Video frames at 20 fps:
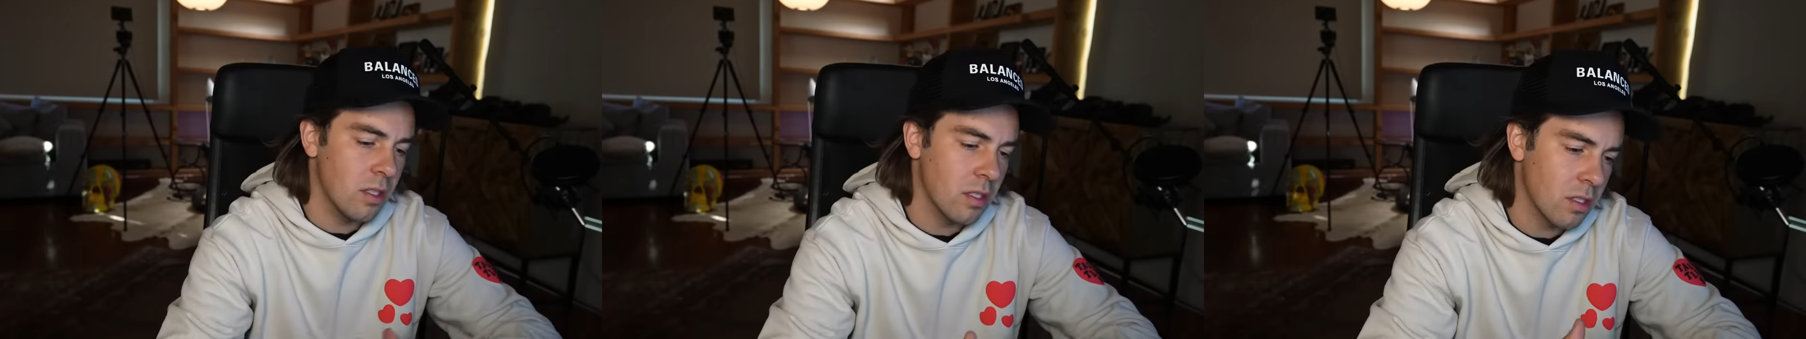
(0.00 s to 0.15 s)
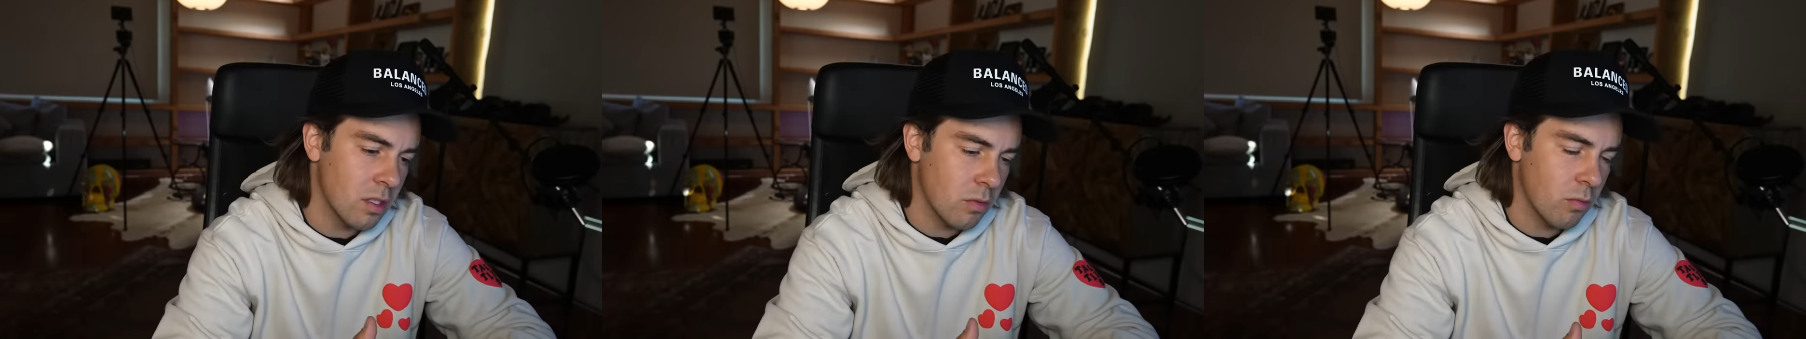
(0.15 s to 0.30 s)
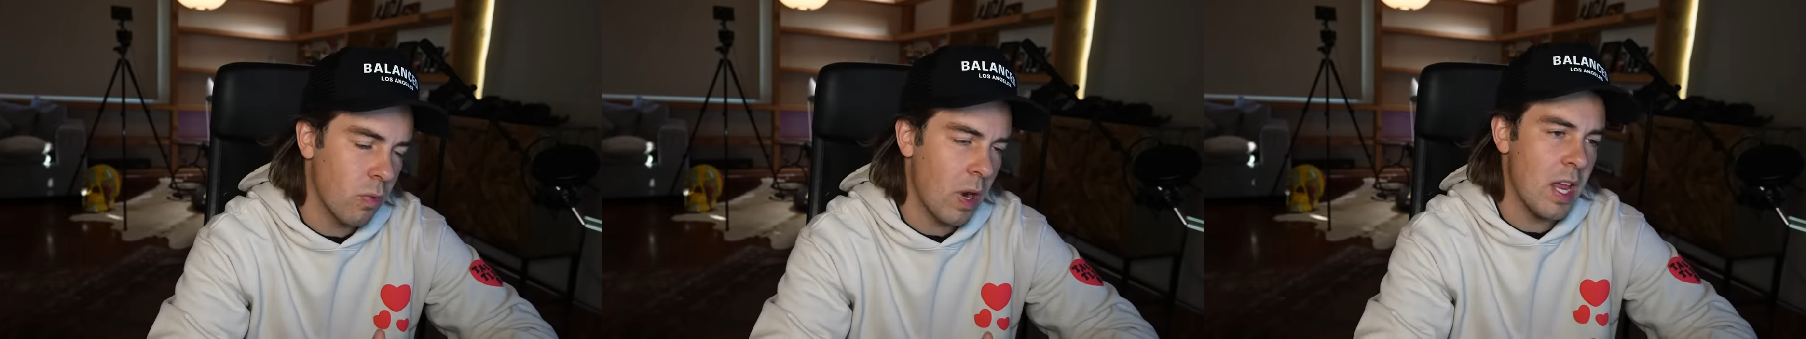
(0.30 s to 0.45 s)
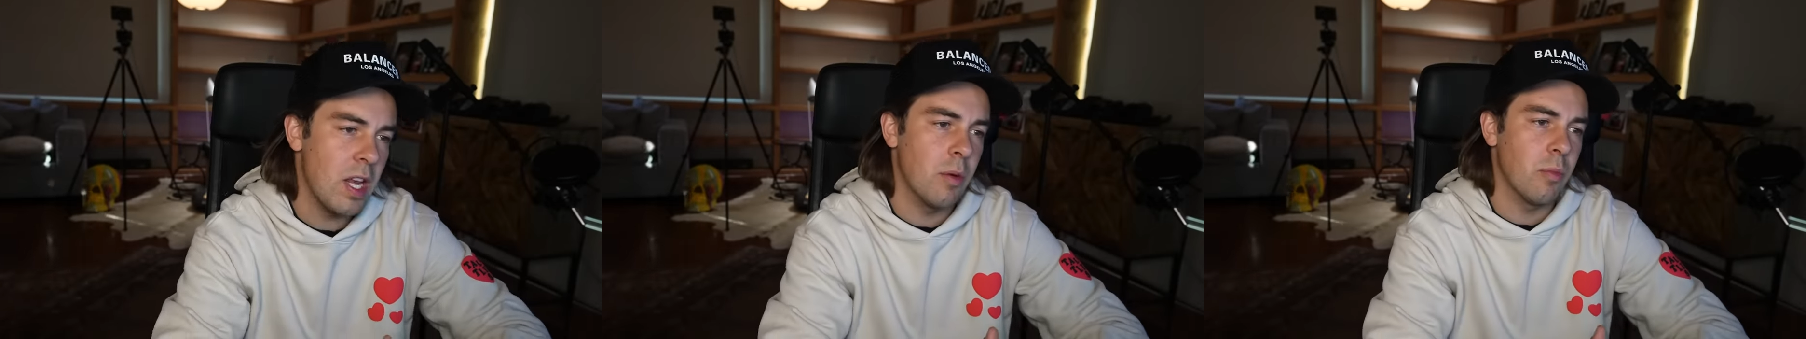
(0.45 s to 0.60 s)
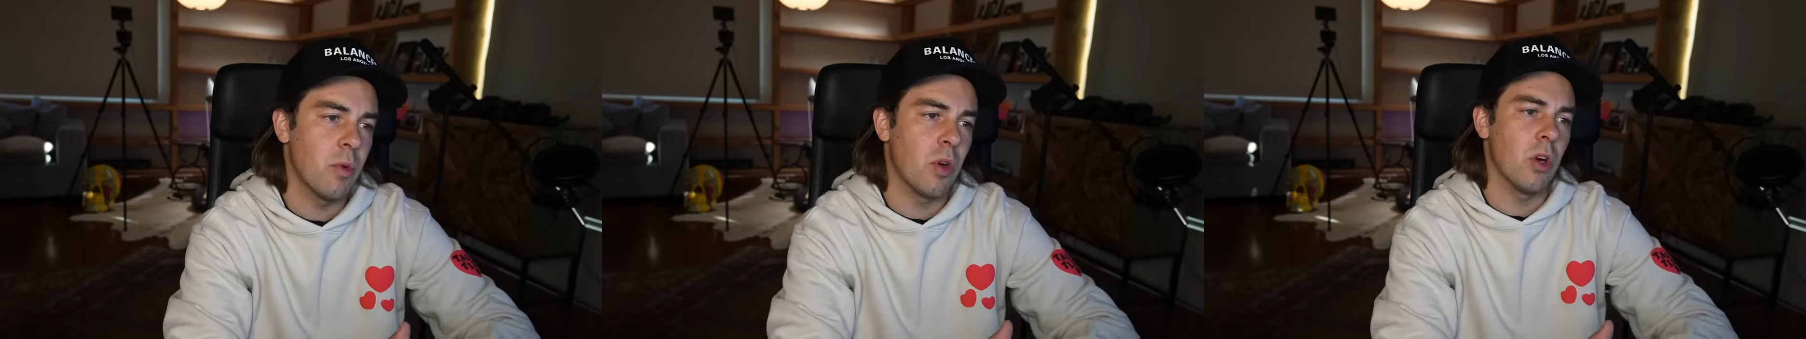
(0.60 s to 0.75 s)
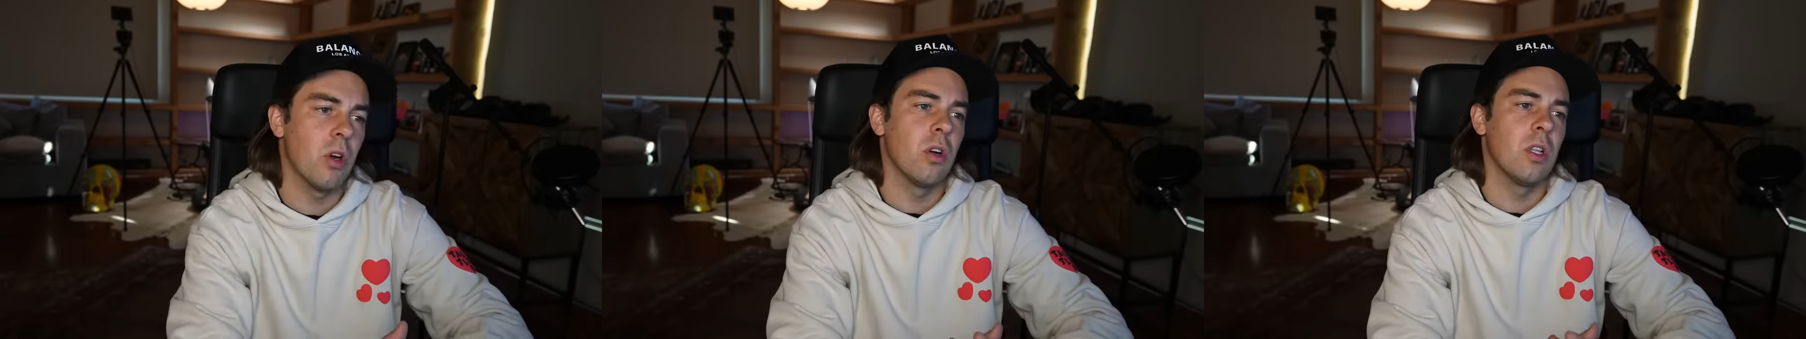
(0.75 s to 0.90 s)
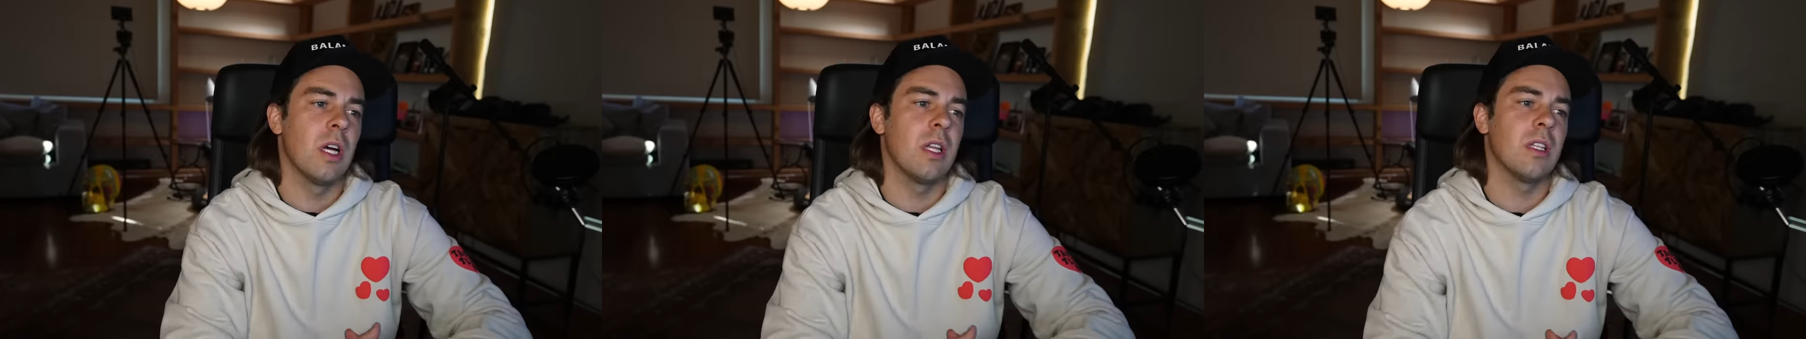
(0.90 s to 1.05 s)
this random
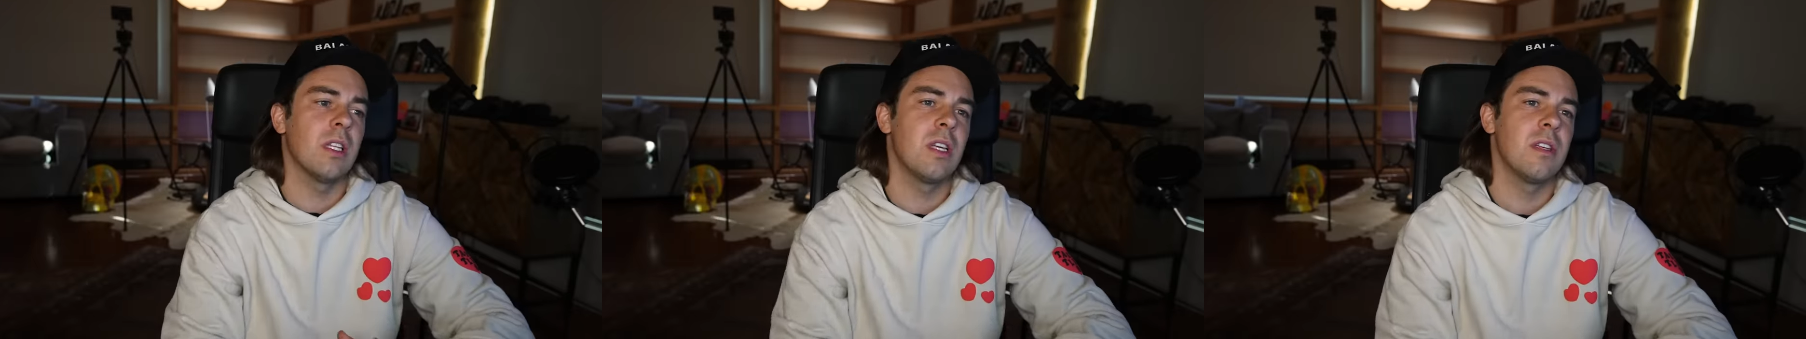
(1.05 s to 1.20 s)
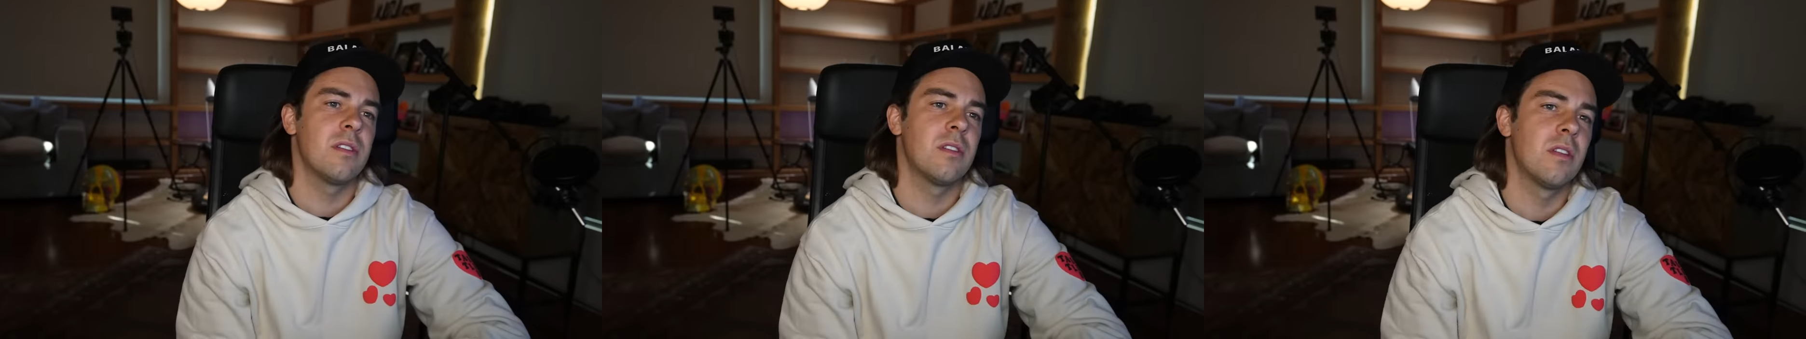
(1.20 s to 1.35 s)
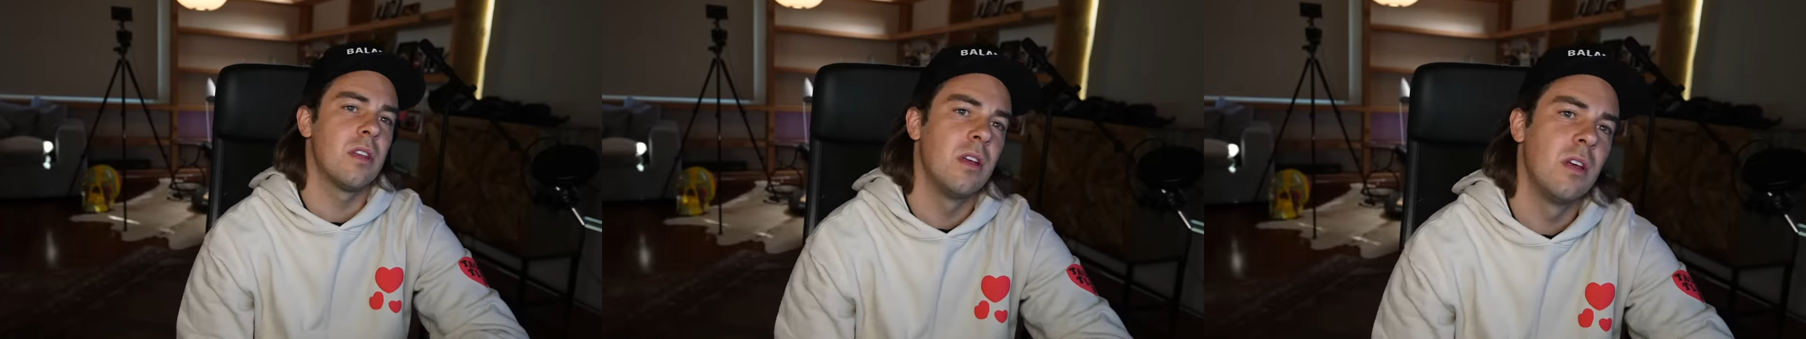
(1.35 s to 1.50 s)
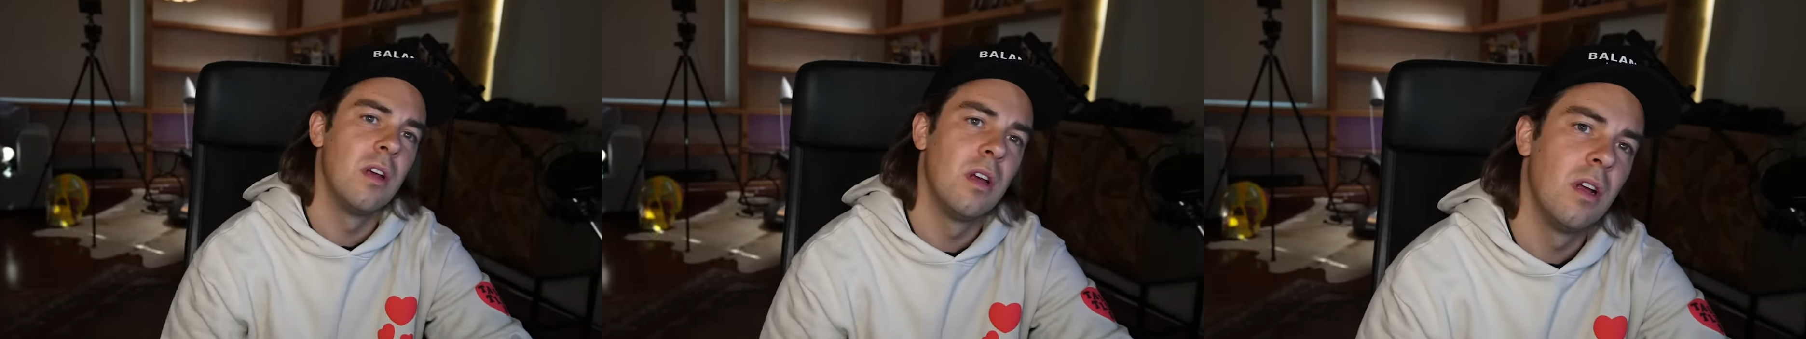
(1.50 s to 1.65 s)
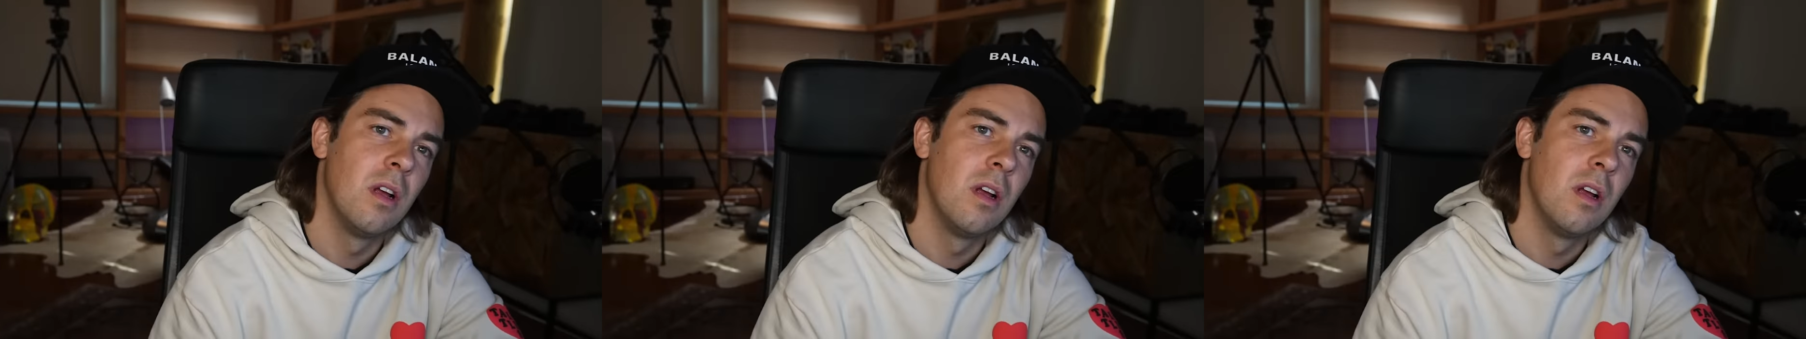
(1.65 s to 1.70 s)
girl, at least